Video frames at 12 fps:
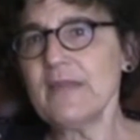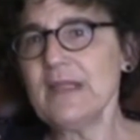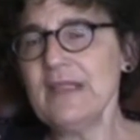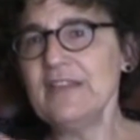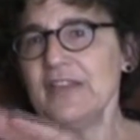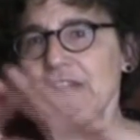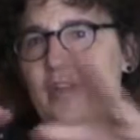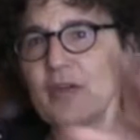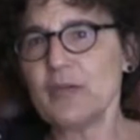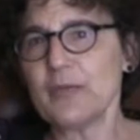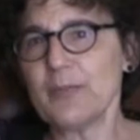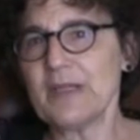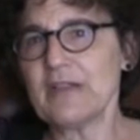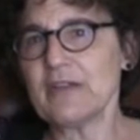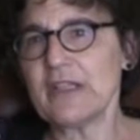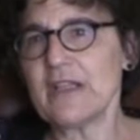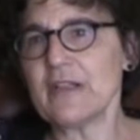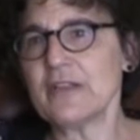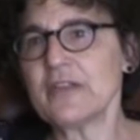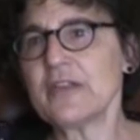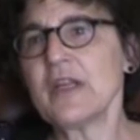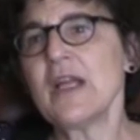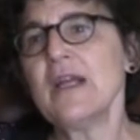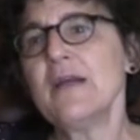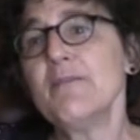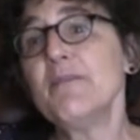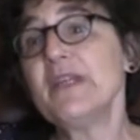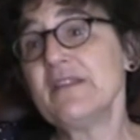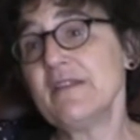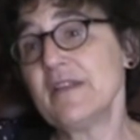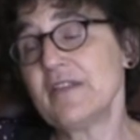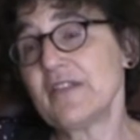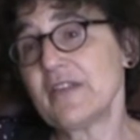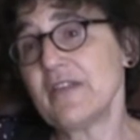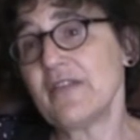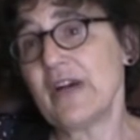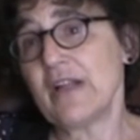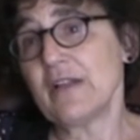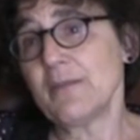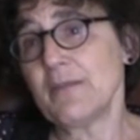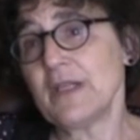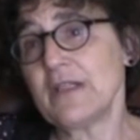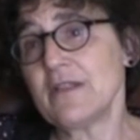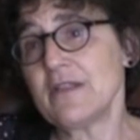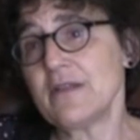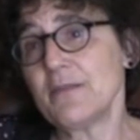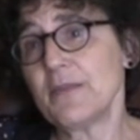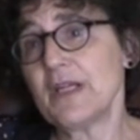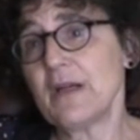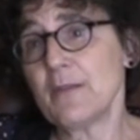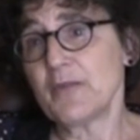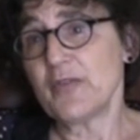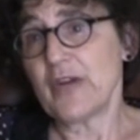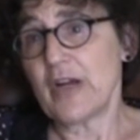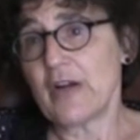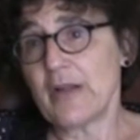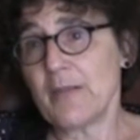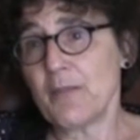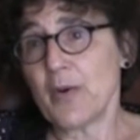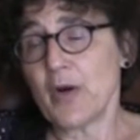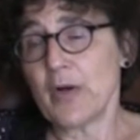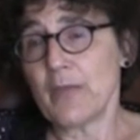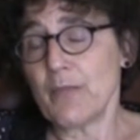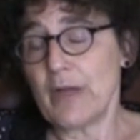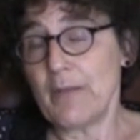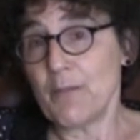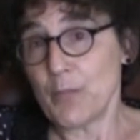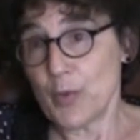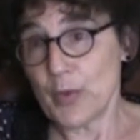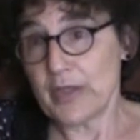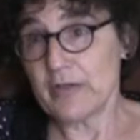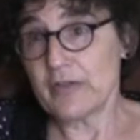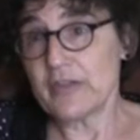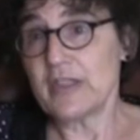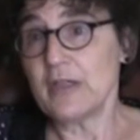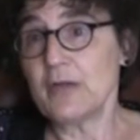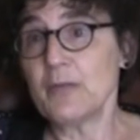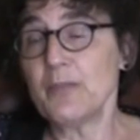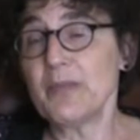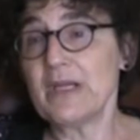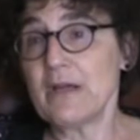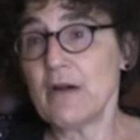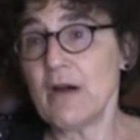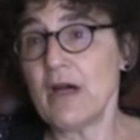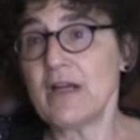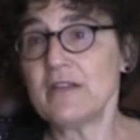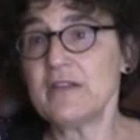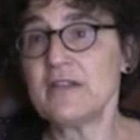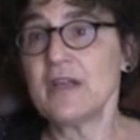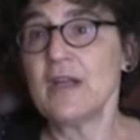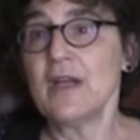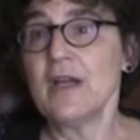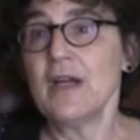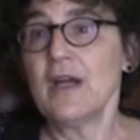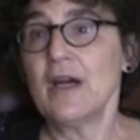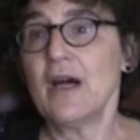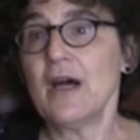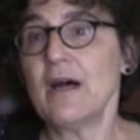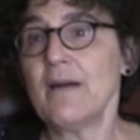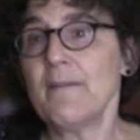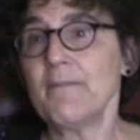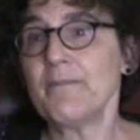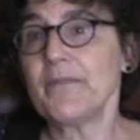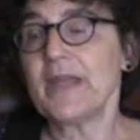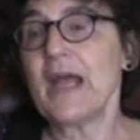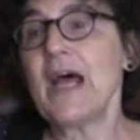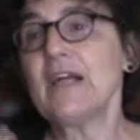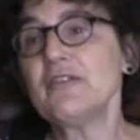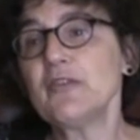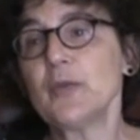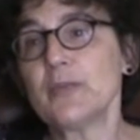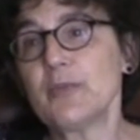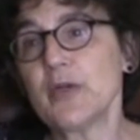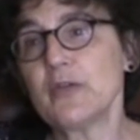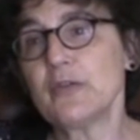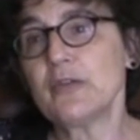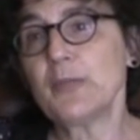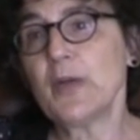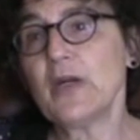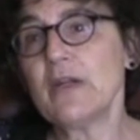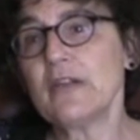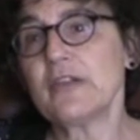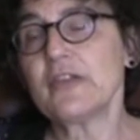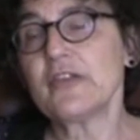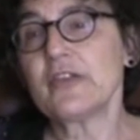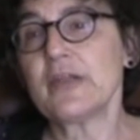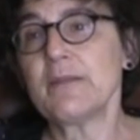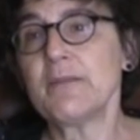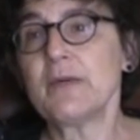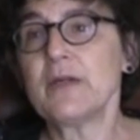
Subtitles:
into those middle years, business development becomes very important to you, because as you approach partnership,